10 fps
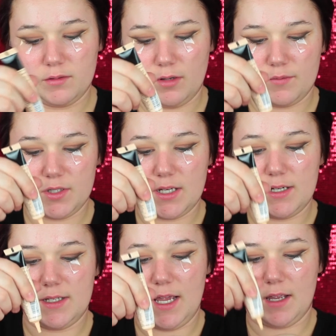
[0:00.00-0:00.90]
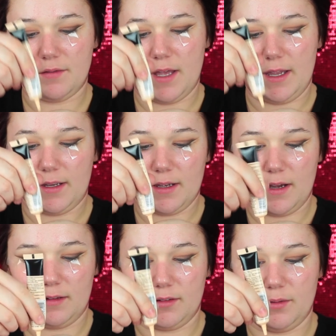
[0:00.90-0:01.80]
So I'm just going to take like
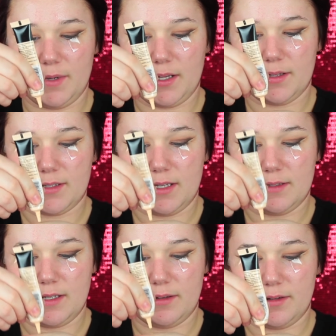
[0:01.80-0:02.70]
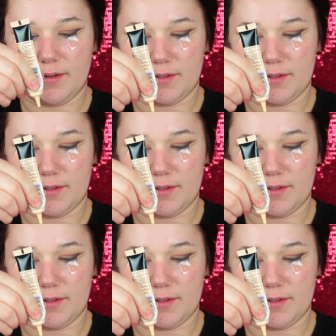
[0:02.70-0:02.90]
a little bit of this concealer